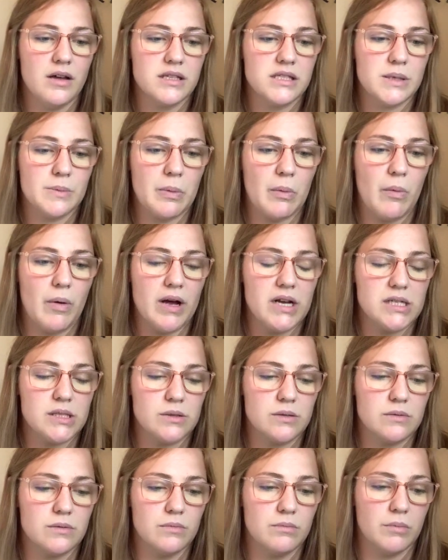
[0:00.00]

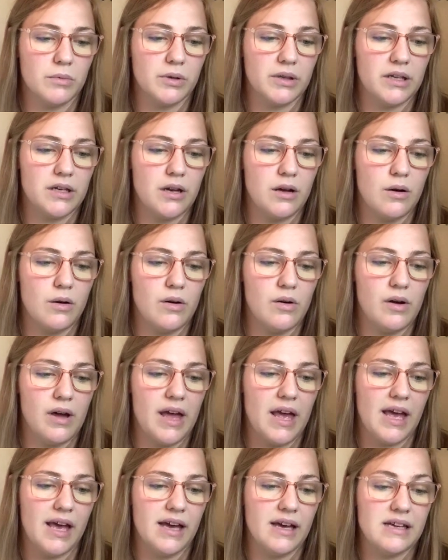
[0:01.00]
superwash merino
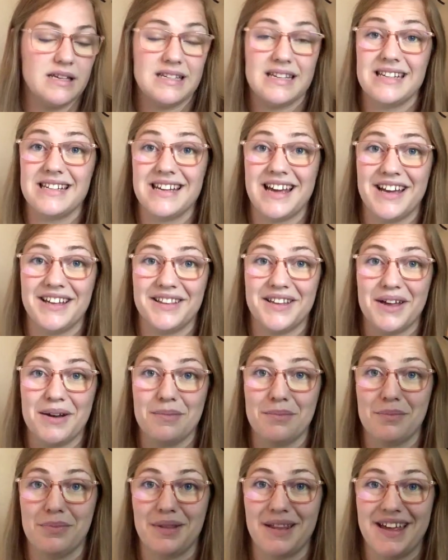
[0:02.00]
and
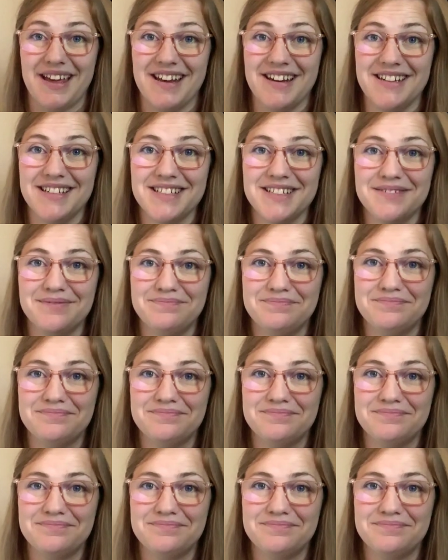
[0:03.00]
nylon blend.